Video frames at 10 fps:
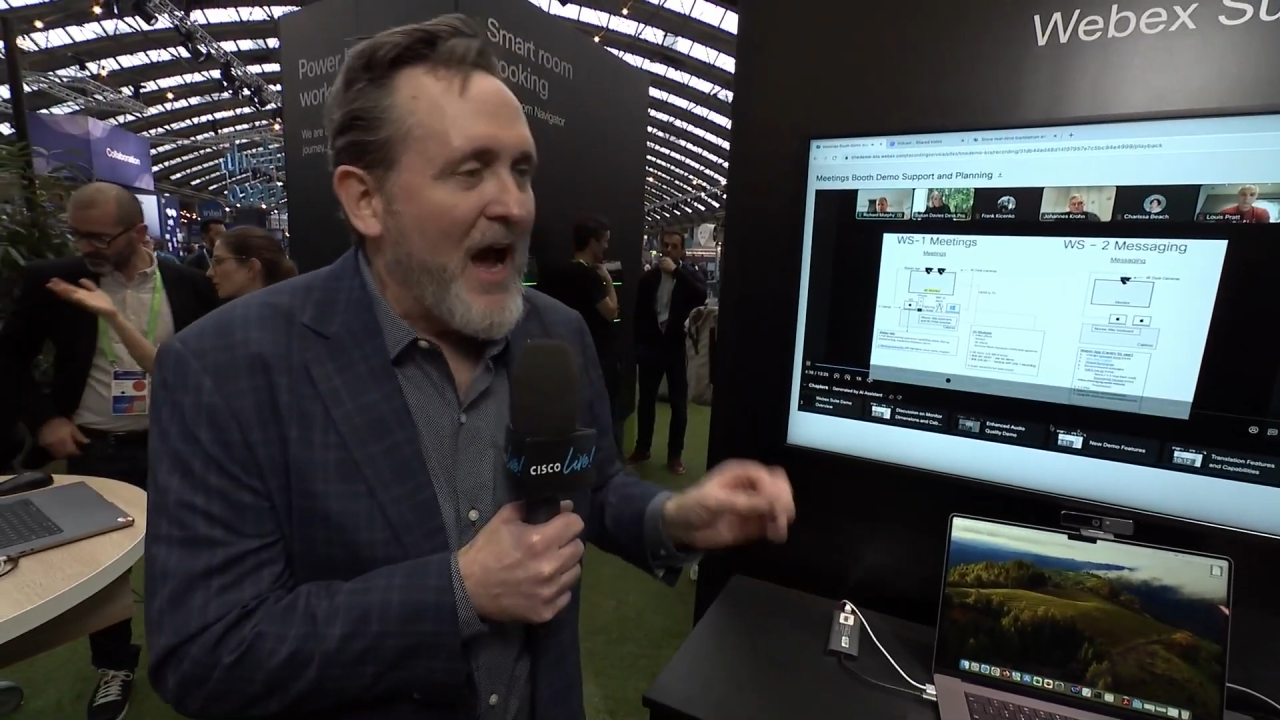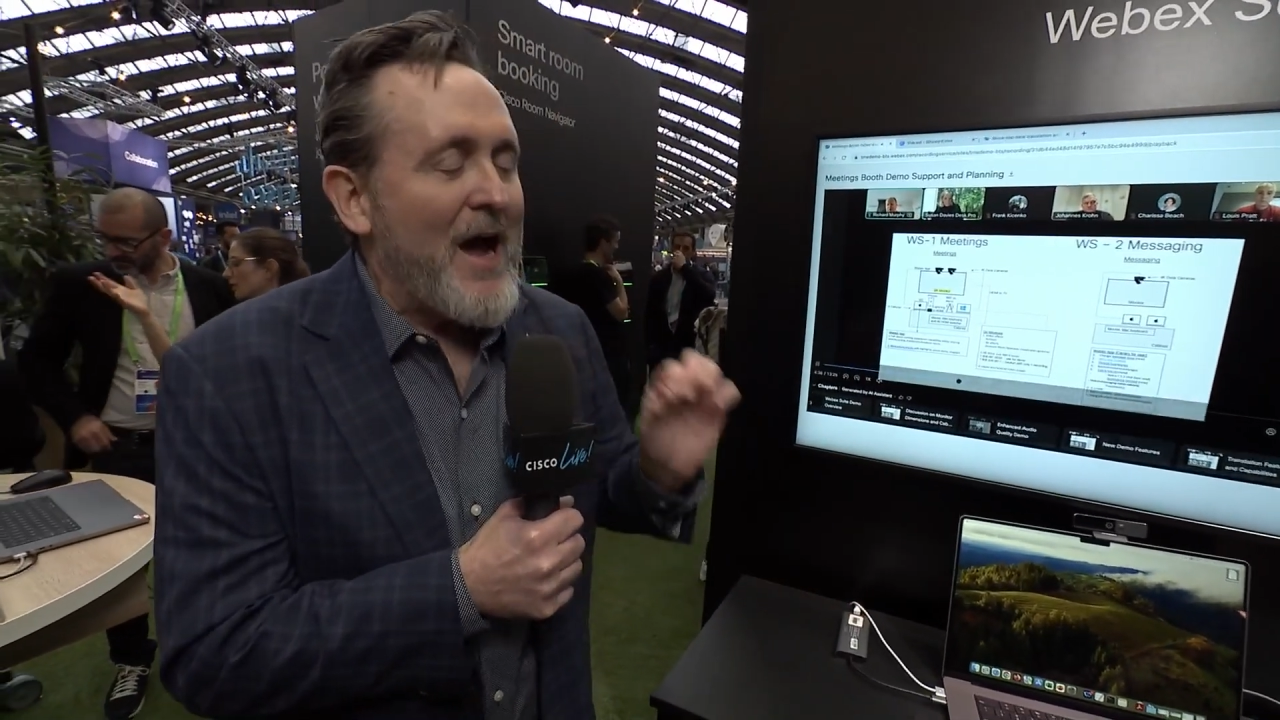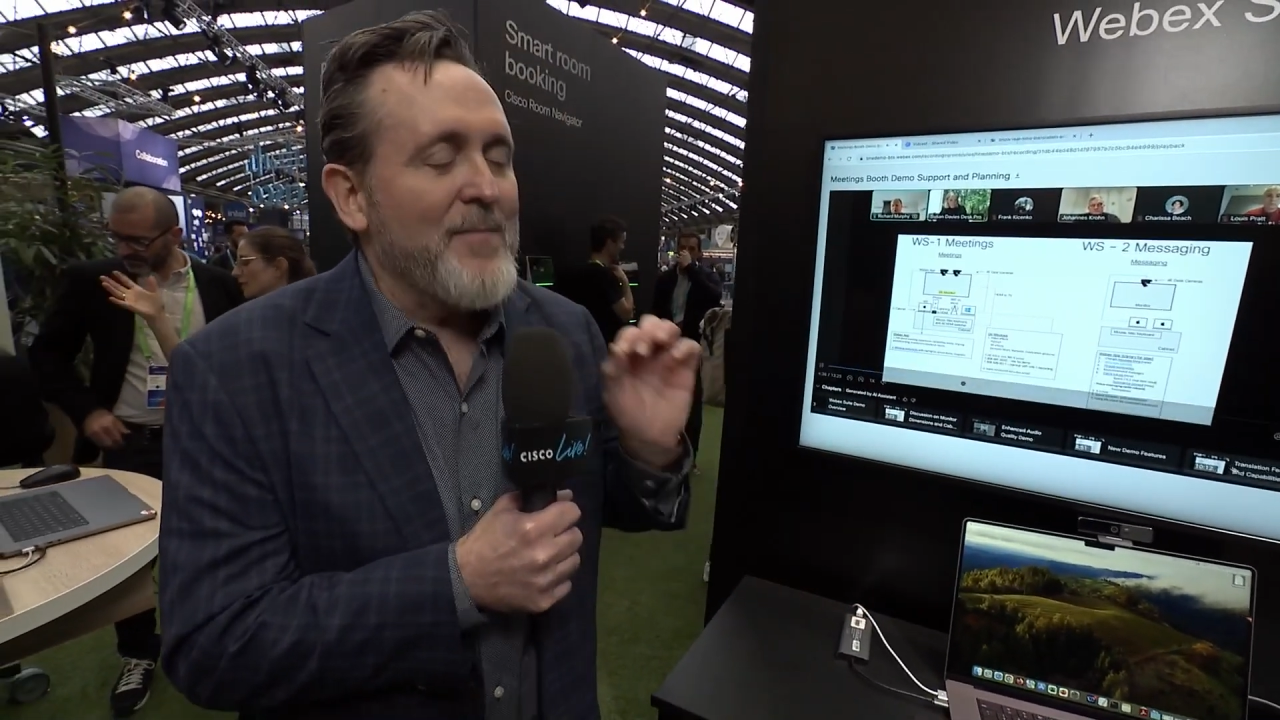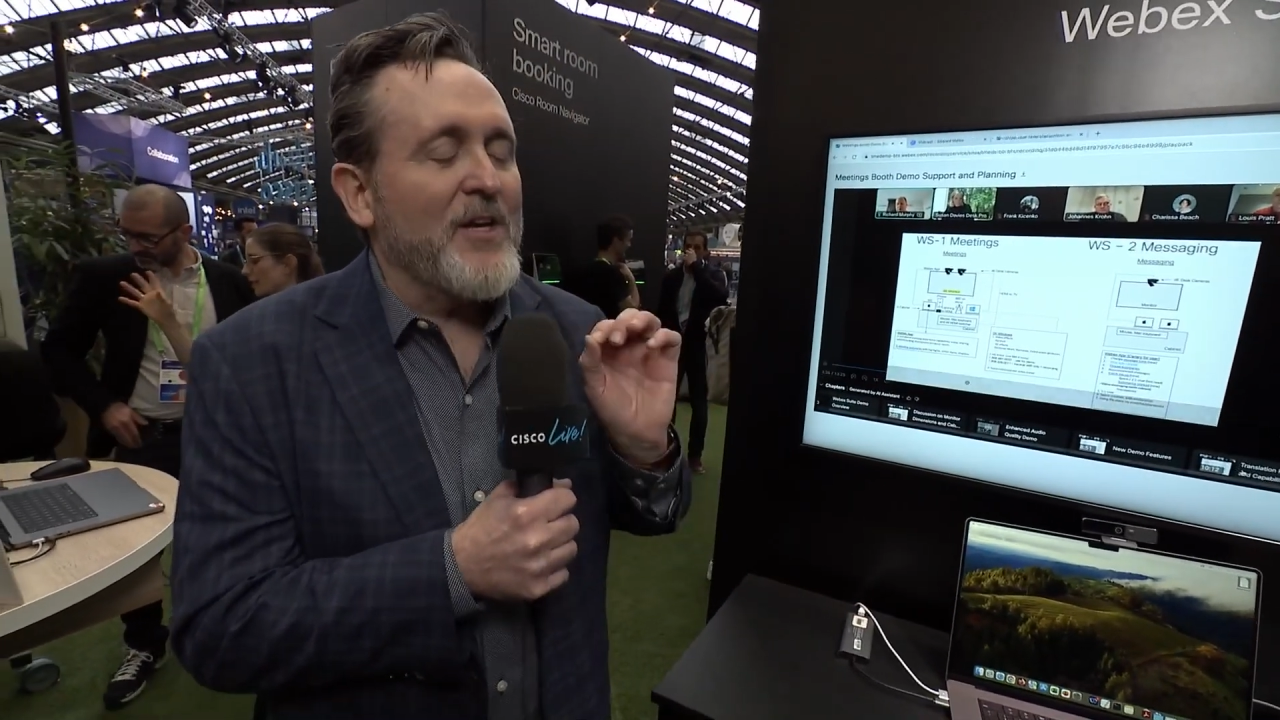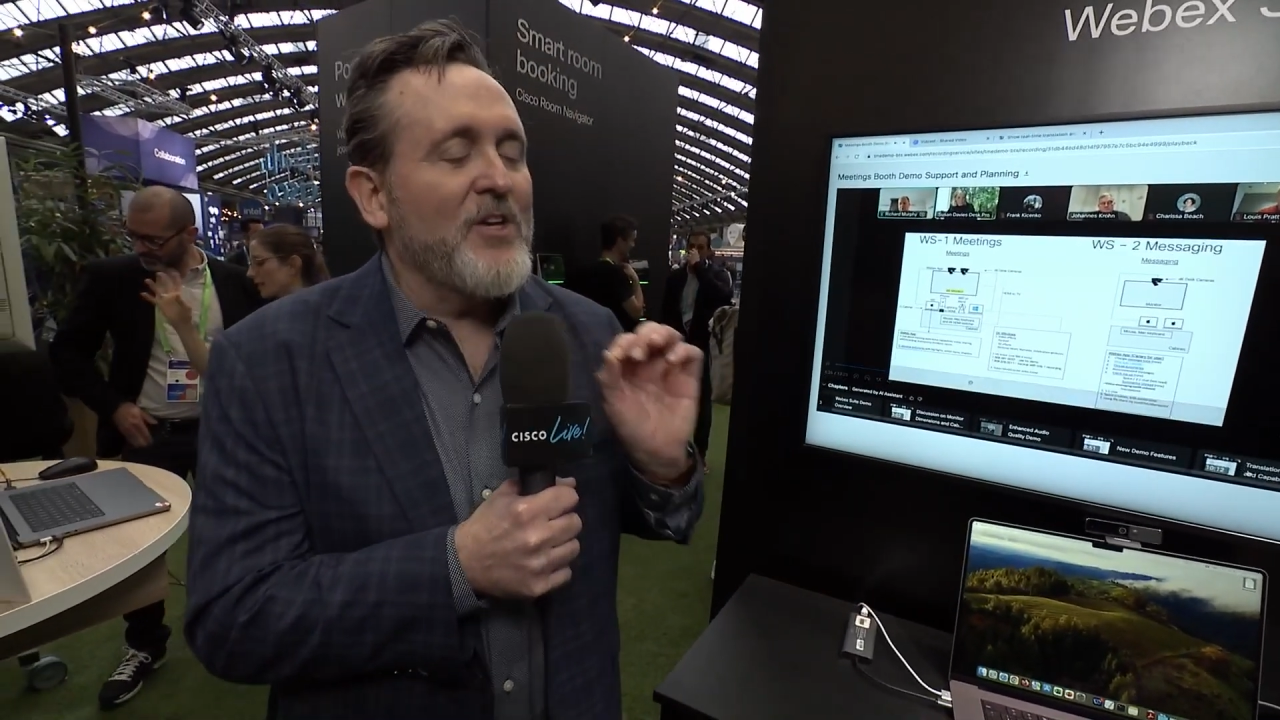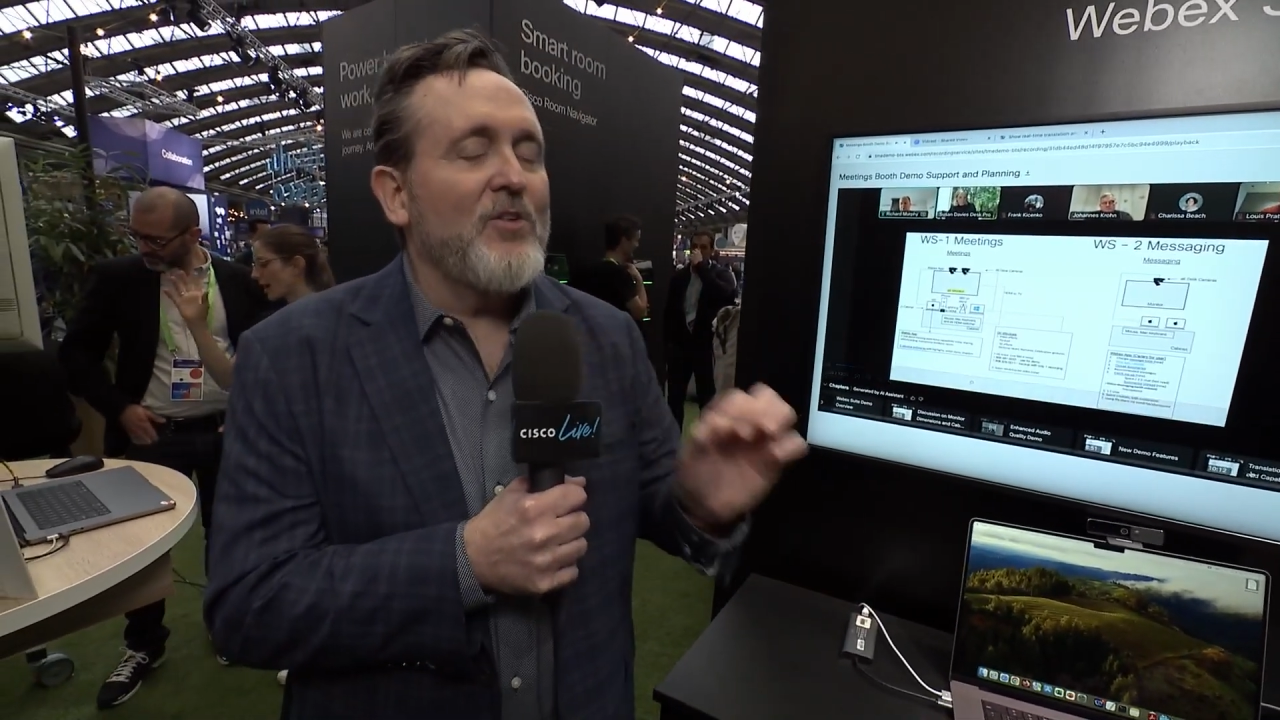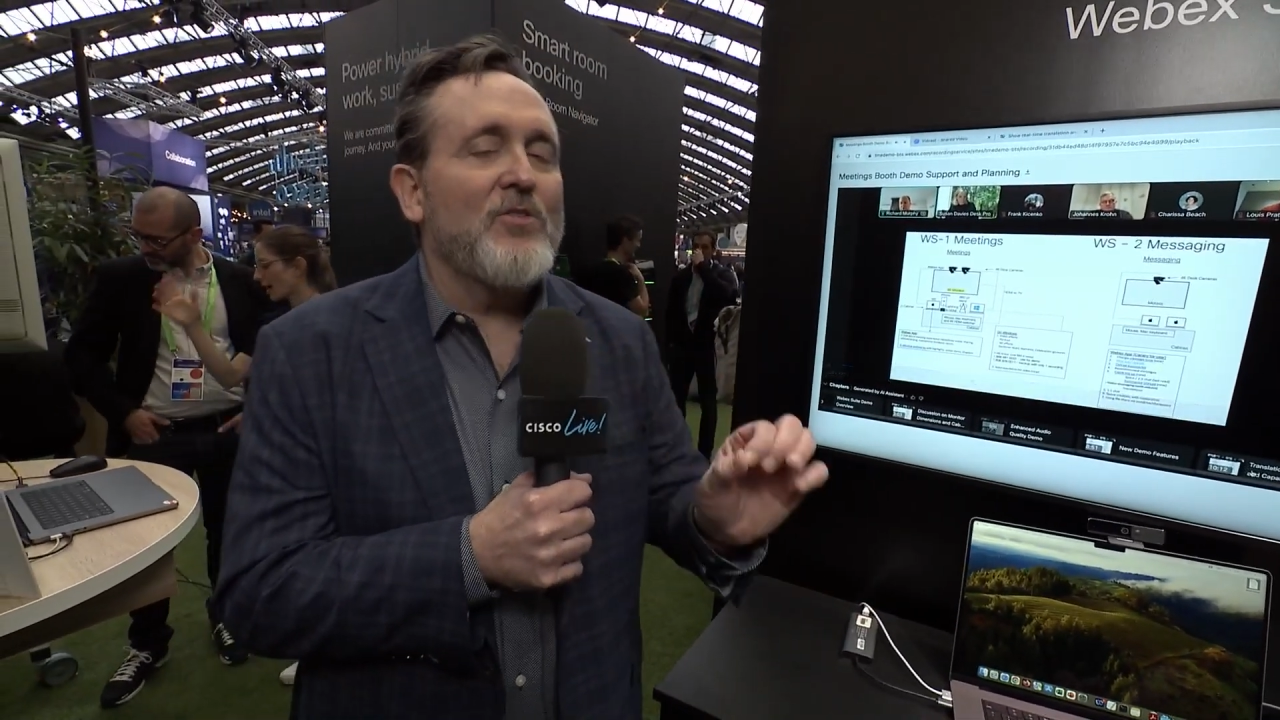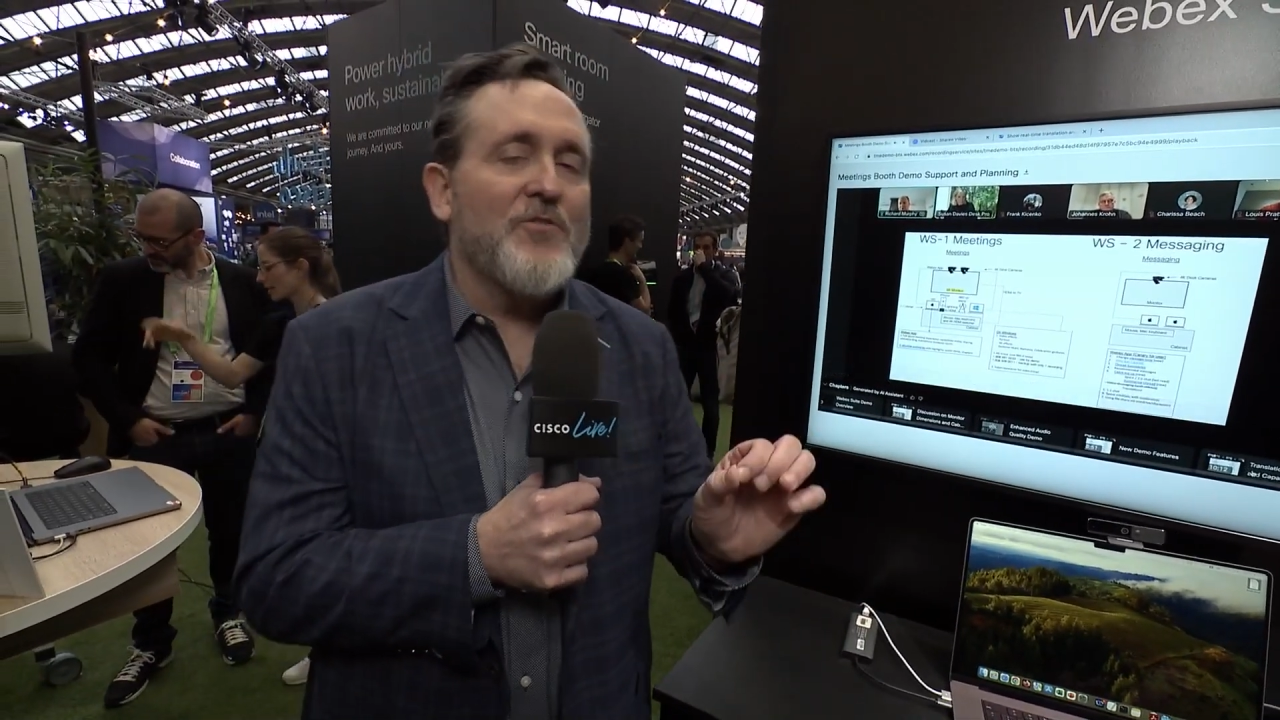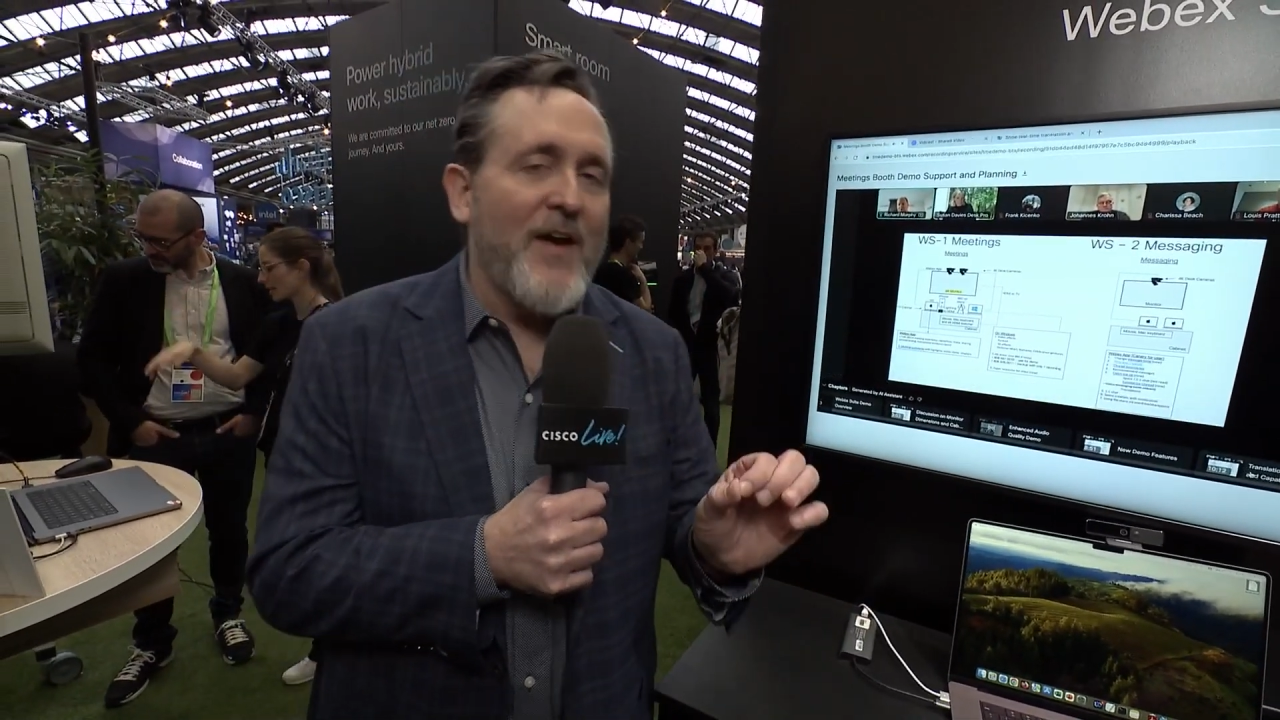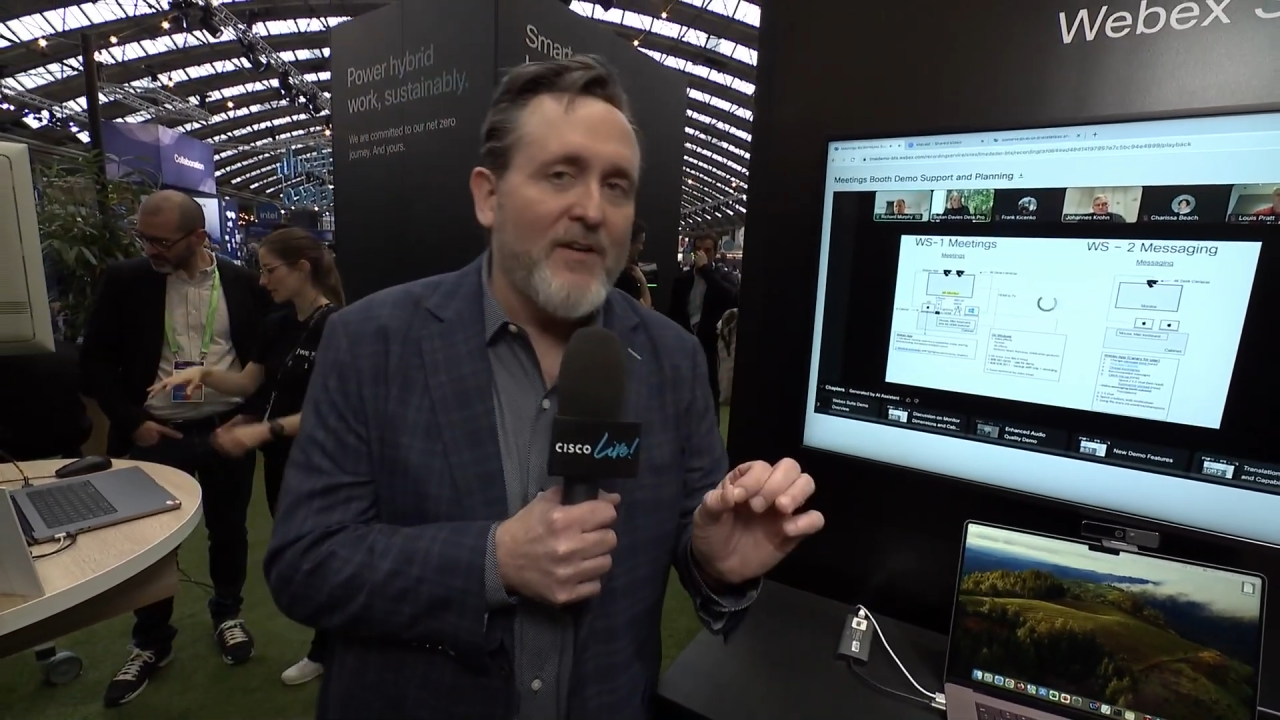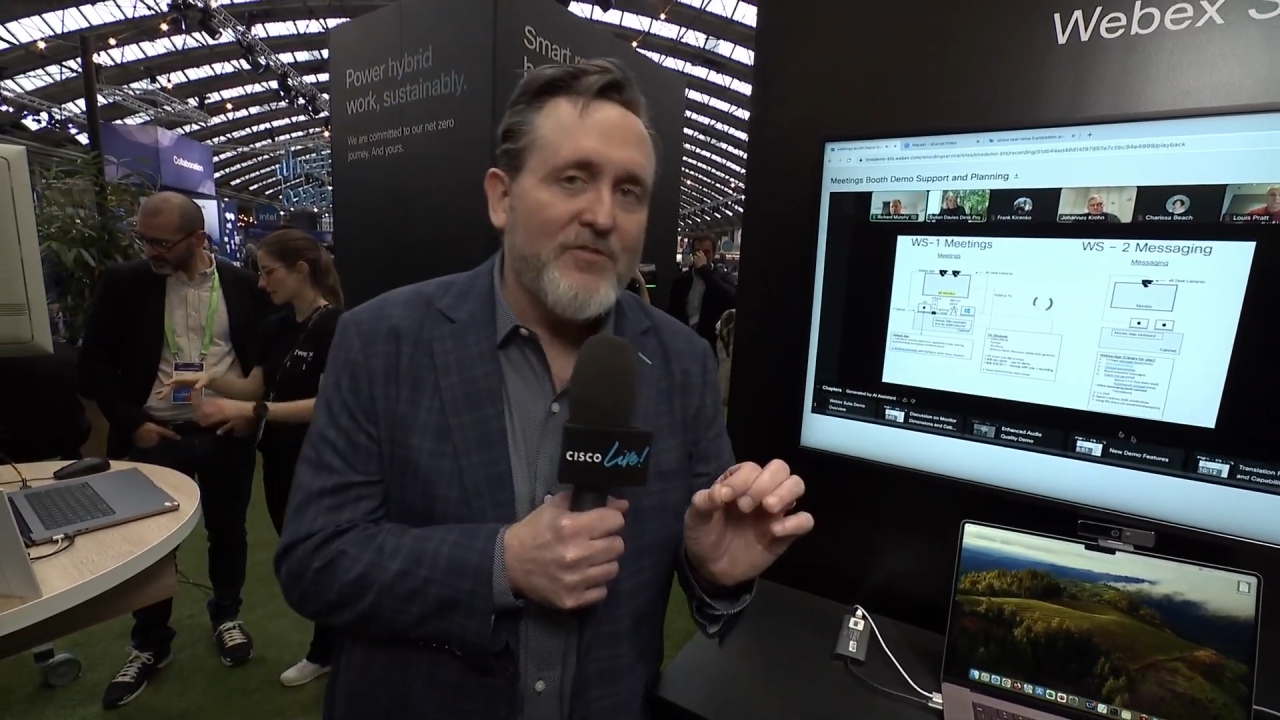I'm a huge fan